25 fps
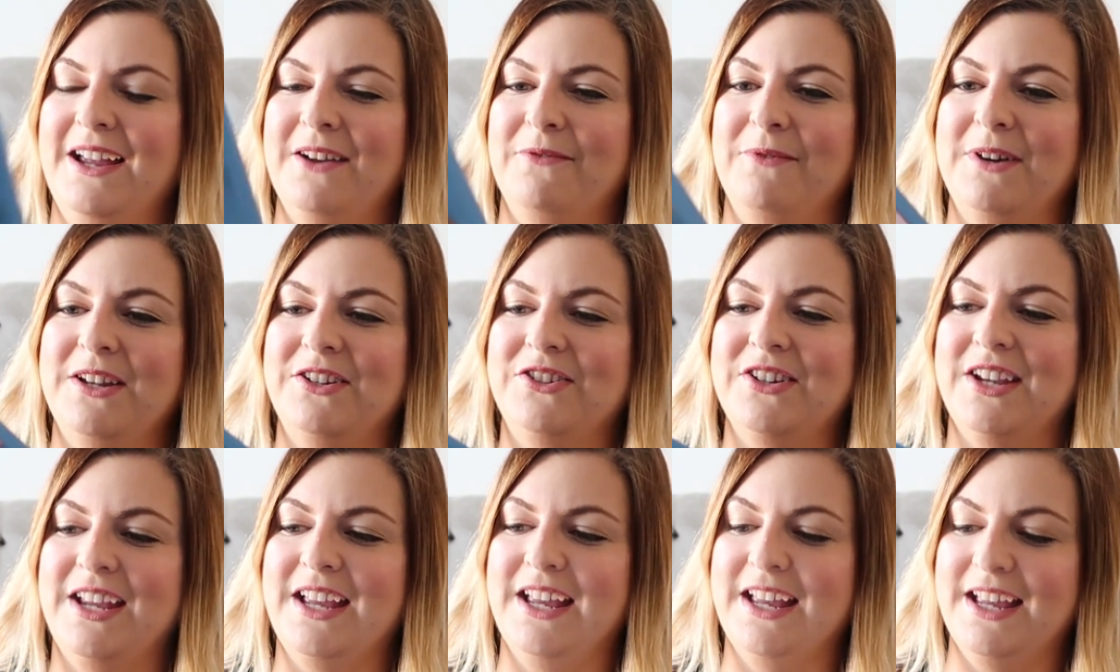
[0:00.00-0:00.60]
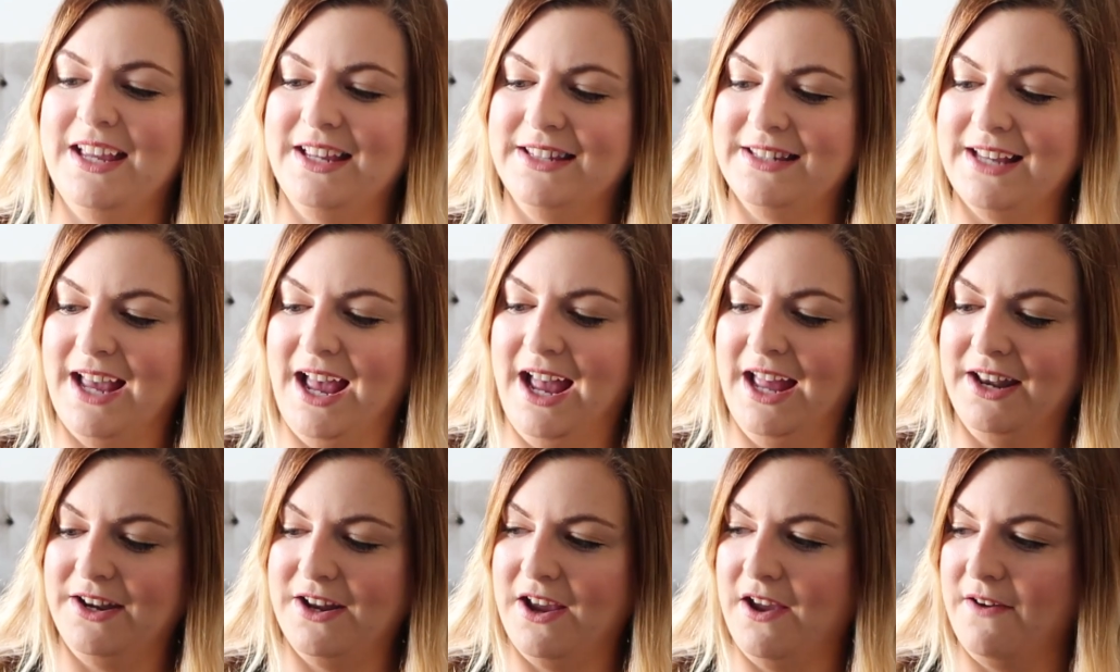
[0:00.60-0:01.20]
which is
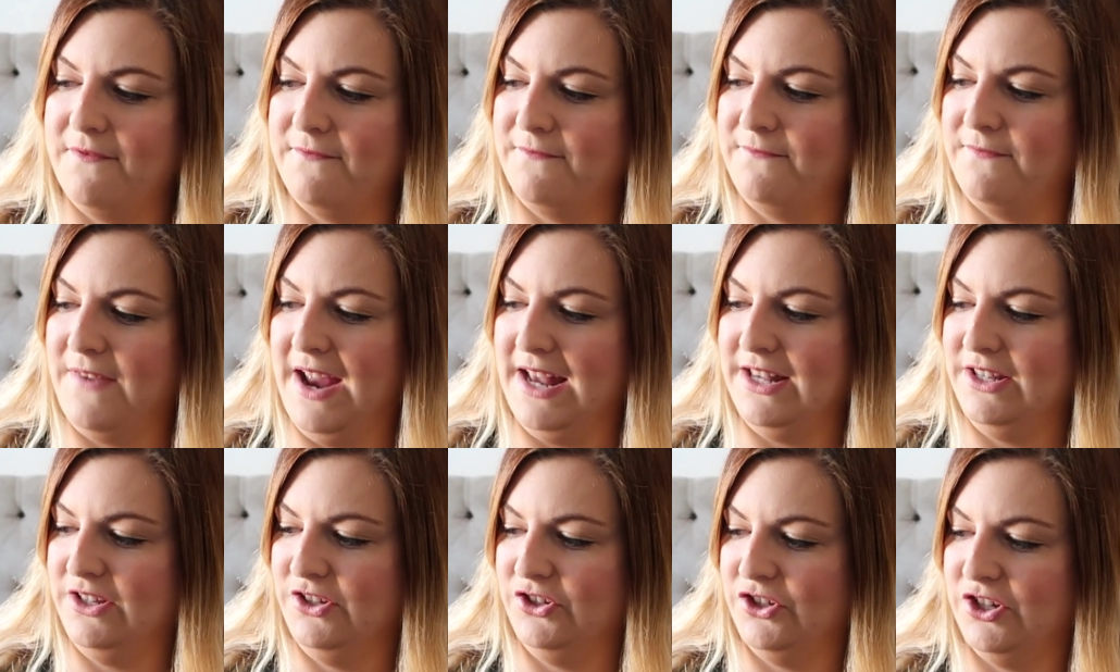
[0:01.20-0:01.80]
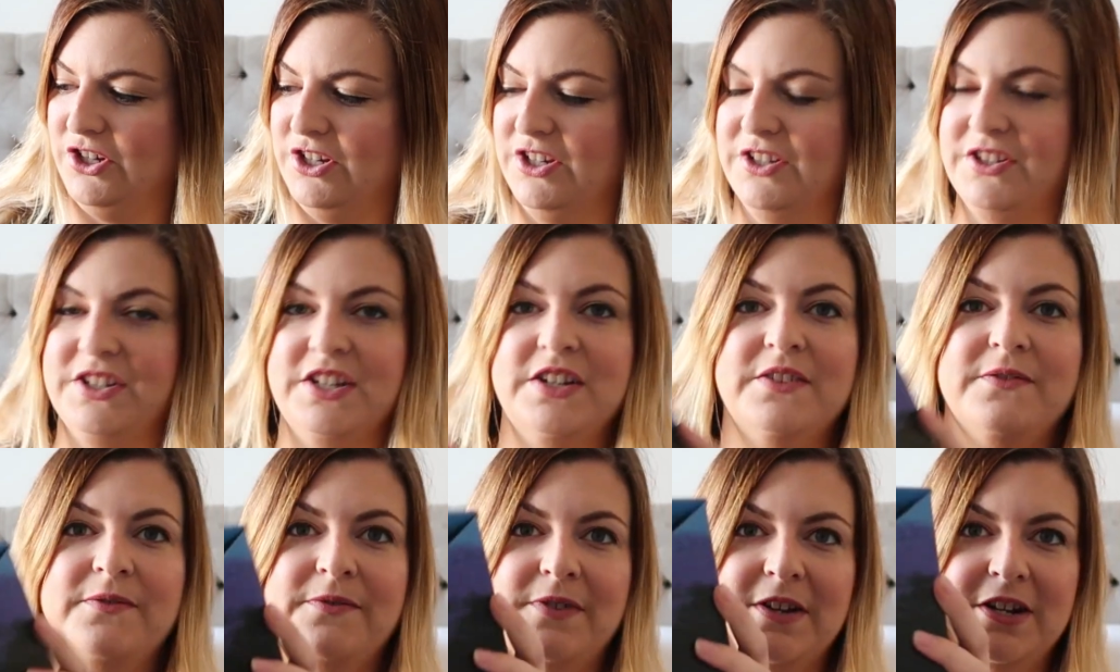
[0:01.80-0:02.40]
an Avengers
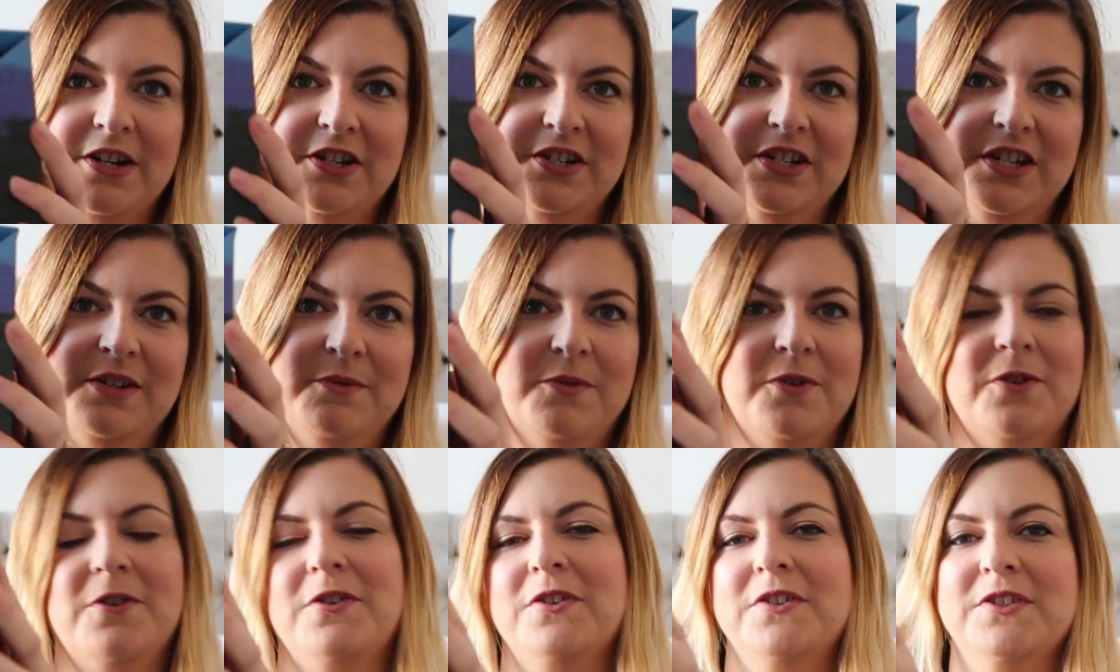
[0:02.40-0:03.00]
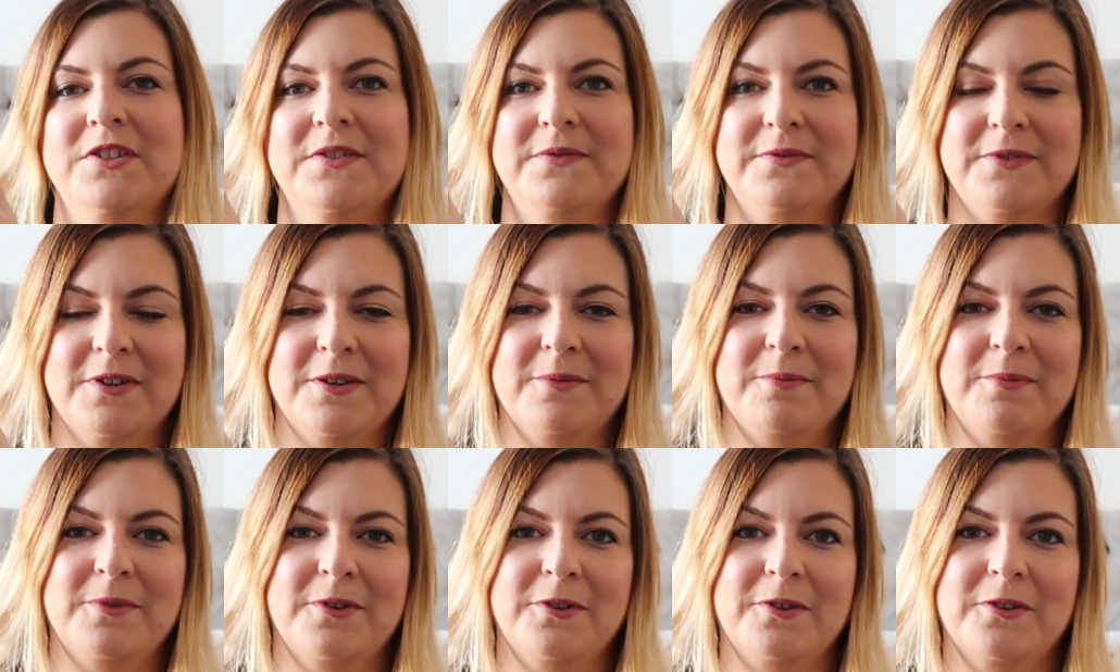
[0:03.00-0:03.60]
Infinity Wars
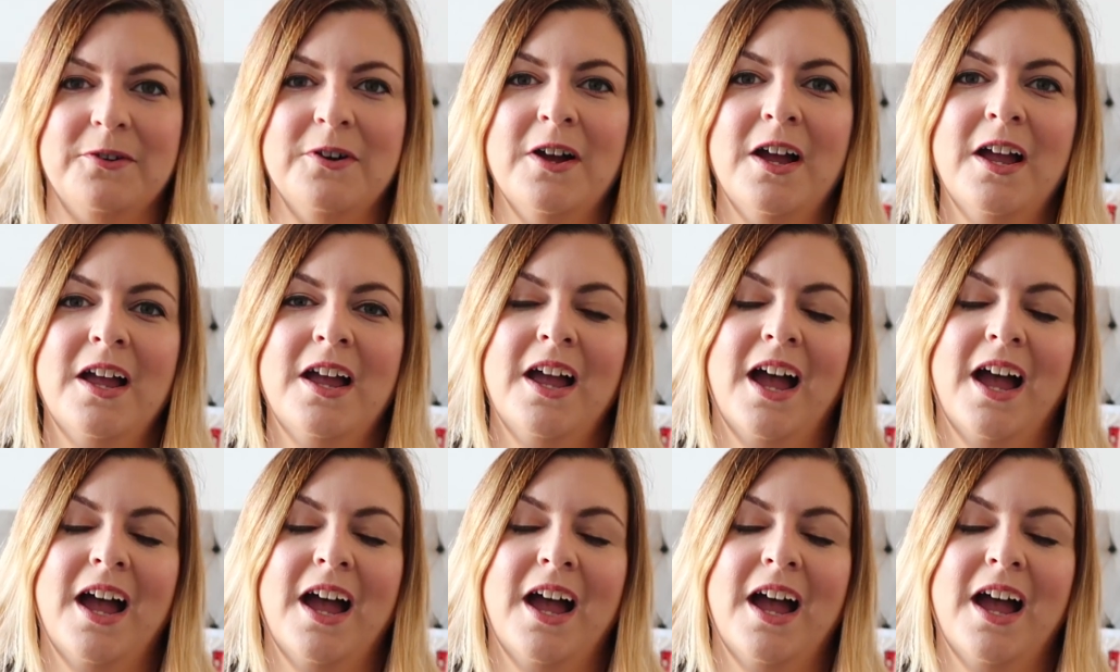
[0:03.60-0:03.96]
football,